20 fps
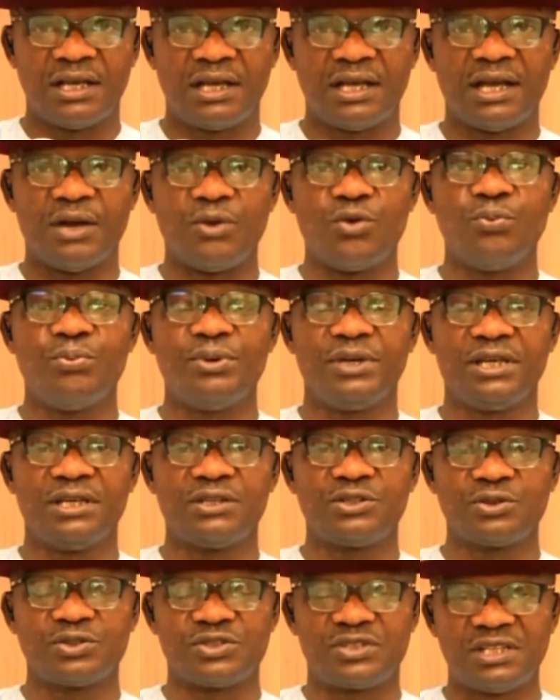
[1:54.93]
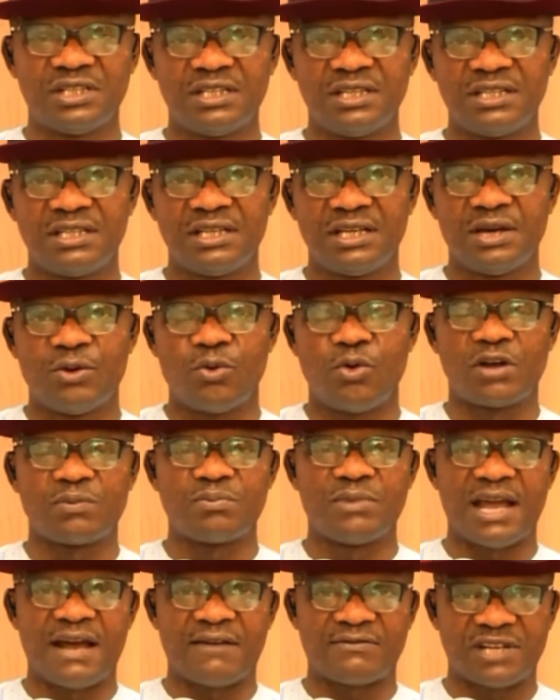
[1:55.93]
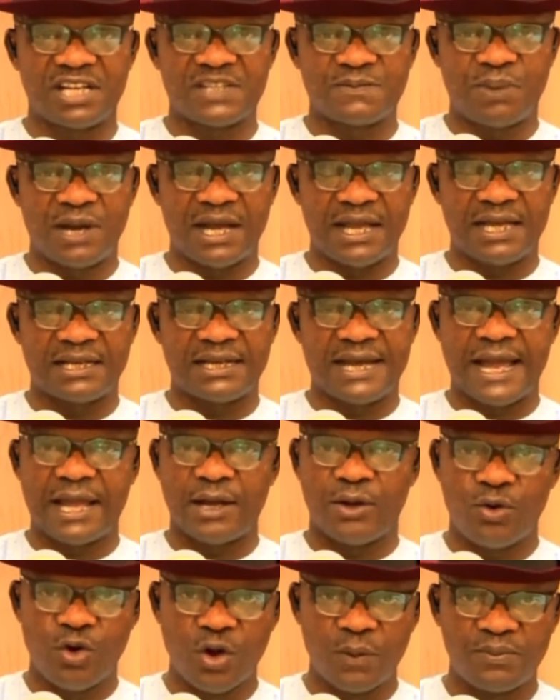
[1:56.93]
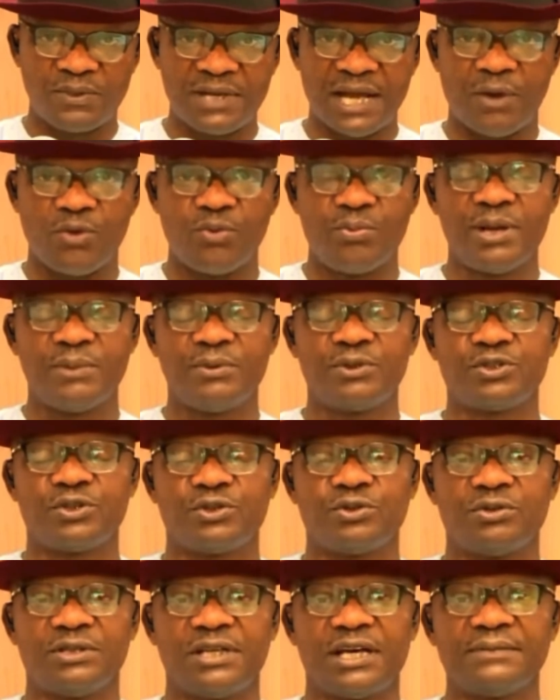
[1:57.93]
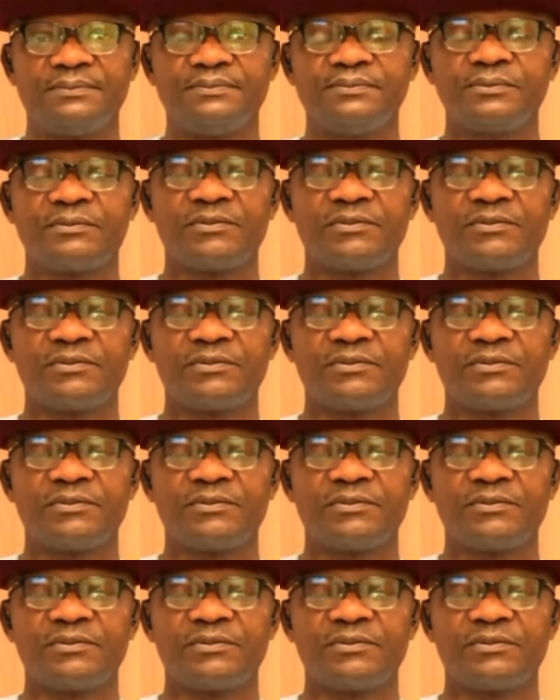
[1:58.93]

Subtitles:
we'll begin to see what may have transpired. I hope that we'll be able to do that.